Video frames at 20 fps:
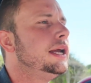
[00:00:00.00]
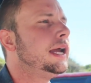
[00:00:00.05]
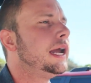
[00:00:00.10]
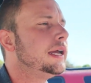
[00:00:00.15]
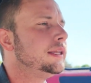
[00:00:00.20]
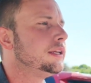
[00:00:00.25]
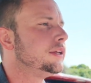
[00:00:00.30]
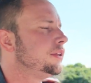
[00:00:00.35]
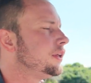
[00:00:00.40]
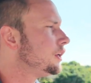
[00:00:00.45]

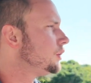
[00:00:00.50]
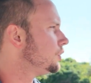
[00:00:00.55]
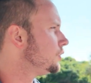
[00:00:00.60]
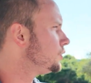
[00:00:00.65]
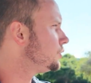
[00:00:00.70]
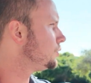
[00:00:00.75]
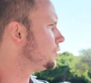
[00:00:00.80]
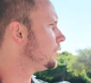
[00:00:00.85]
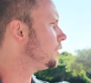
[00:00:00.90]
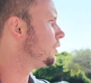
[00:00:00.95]
and then they
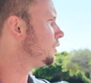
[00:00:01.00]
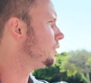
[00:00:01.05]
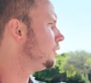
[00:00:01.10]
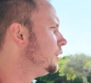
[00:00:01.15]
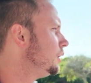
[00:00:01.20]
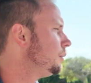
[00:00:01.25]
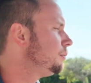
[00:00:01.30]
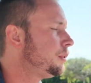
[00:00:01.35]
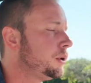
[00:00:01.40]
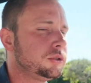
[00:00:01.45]
just start
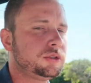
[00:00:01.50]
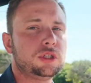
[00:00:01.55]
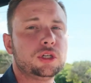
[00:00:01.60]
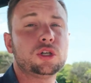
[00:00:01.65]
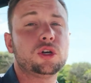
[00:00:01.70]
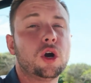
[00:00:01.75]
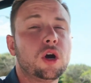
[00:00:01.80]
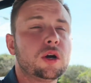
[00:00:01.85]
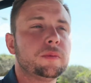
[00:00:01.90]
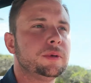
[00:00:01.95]

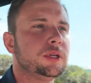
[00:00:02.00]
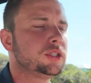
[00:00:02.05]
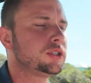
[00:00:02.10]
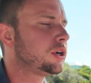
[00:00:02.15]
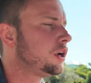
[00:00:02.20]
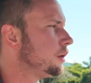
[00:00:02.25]
posting garbage